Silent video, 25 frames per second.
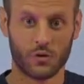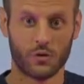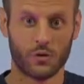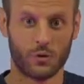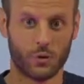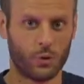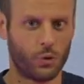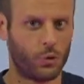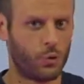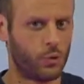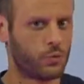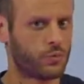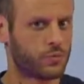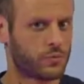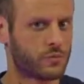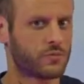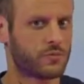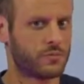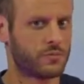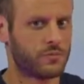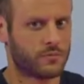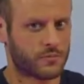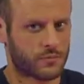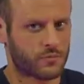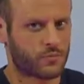who
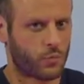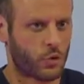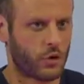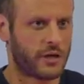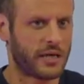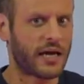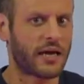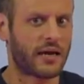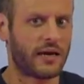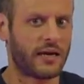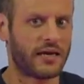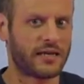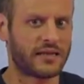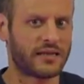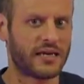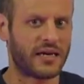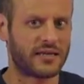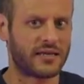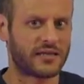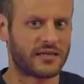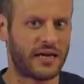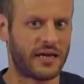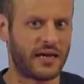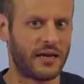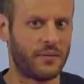were dead at
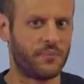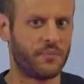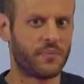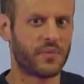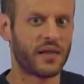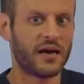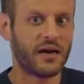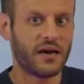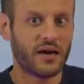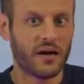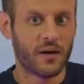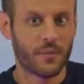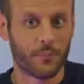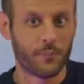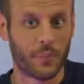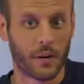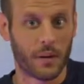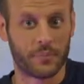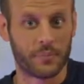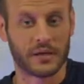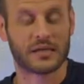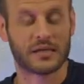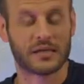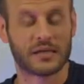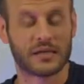that time. But
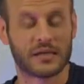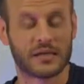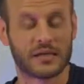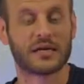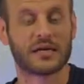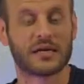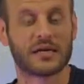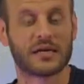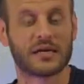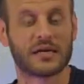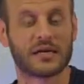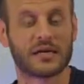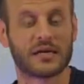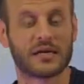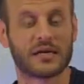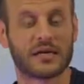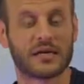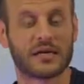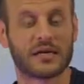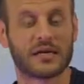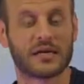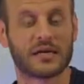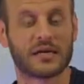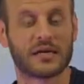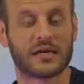because of the
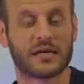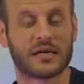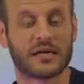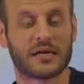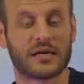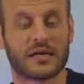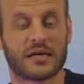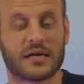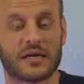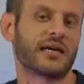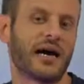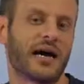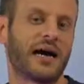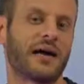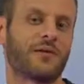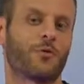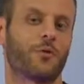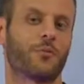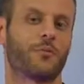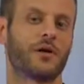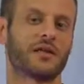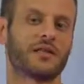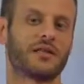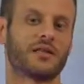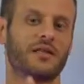resurrection, because God will
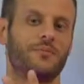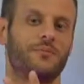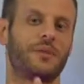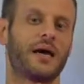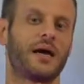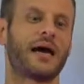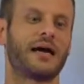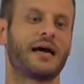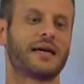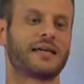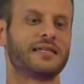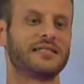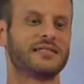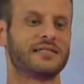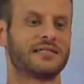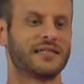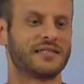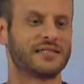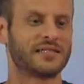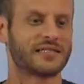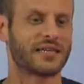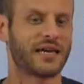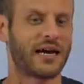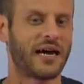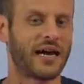bring them back, he
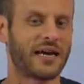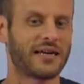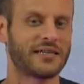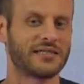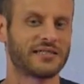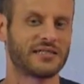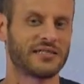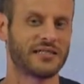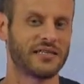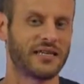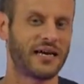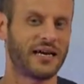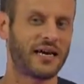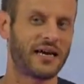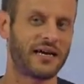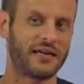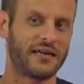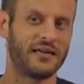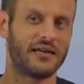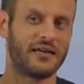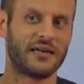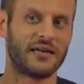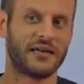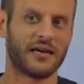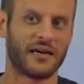says God is not
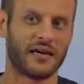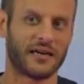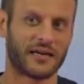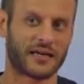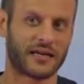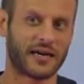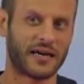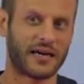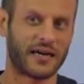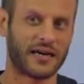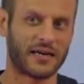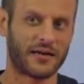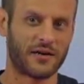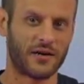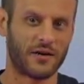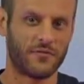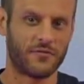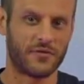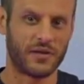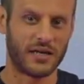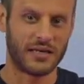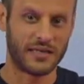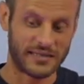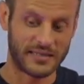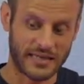a God of
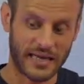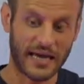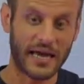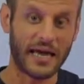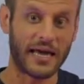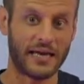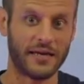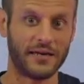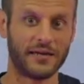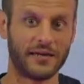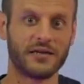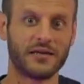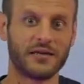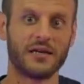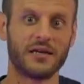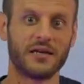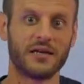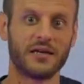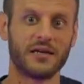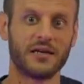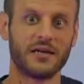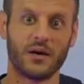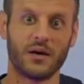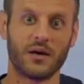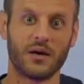the dead,
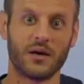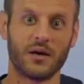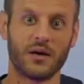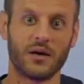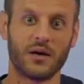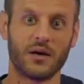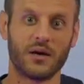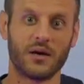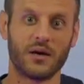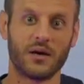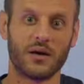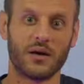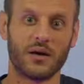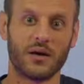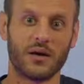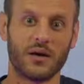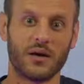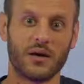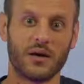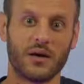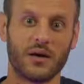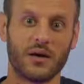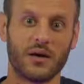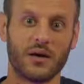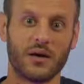but of the
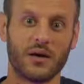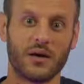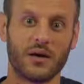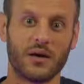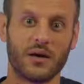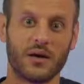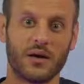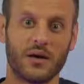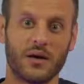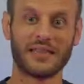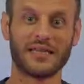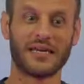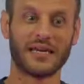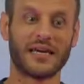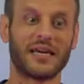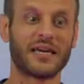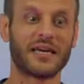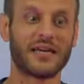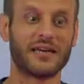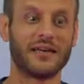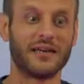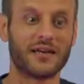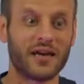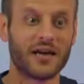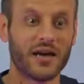living. And in the
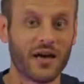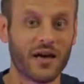end,